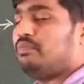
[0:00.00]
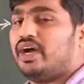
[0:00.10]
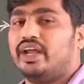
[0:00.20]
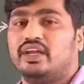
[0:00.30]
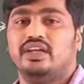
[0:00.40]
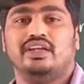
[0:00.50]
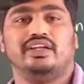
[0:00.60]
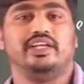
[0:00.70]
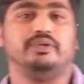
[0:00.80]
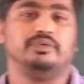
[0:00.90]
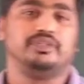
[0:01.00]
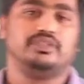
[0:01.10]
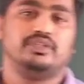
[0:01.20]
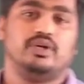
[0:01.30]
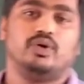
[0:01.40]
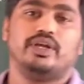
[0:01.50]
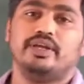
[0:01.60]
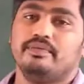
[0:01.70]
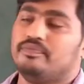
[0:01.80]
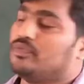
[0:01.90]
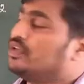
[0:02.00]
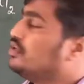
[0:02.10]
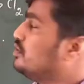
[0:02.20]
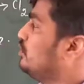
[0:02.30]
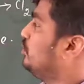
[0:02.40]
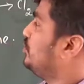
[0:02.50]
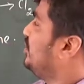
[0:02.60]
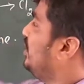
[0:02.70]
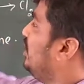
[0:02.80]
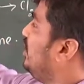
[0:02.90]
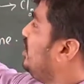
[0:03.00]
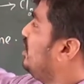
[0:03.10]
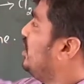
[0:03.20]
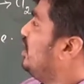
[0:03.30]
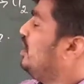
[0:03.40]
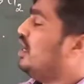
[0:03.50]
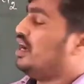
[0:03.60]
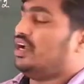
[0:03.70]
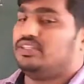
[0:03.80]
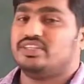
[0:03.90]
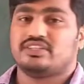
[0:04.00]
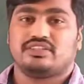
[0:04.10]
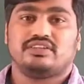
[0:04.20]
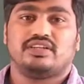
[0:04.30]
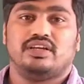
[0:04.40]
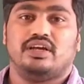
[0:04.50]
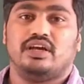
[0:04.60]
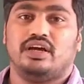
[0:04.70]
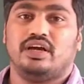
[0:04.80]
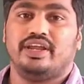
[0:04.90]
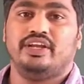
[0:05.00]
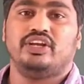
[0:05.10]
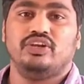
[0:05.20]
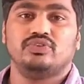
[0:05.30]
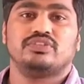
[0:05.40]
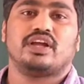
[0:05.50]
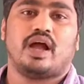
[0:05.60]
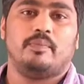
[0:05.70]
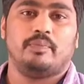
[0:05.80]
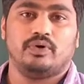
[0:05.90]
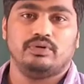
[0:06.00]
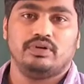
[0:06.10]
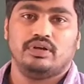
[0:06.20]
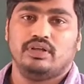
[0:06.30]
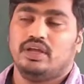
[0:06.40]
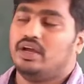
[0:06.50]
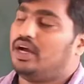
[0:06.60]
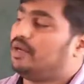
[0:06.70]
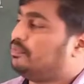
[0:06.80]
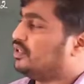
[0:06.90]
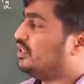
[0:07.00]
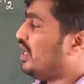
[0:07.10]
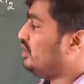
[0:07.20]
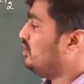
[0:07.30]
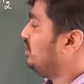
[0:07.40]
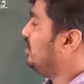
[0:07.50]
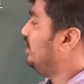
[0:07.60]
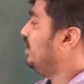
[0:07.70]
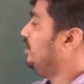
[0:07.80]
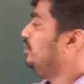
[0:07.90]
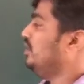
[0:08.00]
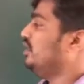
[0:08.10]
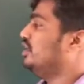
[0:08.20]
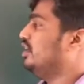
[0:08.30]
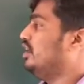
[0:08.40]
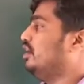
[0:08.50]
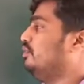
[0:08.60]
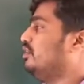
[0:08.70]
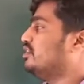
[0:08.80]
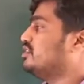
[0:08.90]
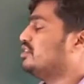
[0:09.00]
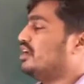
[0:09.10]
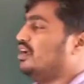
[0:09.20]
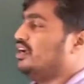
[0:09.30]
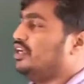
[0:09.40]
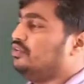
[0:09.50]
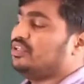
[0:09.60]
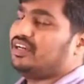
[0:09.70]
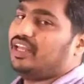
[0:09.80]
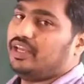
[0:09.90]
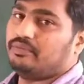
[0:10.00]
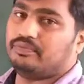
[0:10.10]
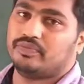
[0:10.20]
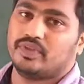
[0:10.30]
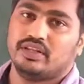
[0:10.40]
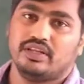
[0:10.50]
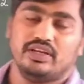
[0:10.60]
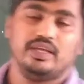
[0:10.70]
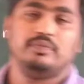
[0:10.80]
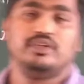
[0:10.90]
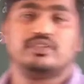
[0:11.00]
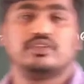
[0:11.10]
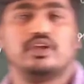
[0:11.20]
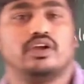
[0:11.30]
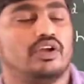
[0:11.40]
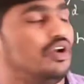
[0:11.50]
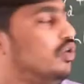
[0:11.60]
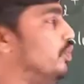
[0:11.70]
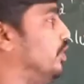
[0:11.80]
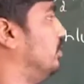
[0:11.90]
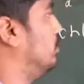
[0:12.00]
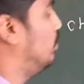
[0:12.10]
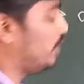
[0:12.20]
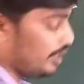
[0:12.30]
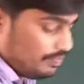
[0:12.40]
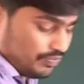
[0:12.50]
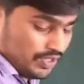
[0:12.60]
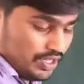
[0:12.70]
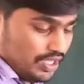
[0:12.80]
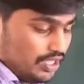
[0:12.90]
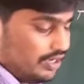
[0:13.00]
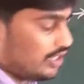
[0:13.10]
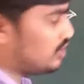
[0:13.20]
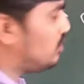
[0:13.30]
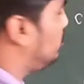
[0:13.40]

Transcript: by David. Okay, so Scheele just introduced the compound. After that, David was give the name. The name is chlorine. Okay. Next,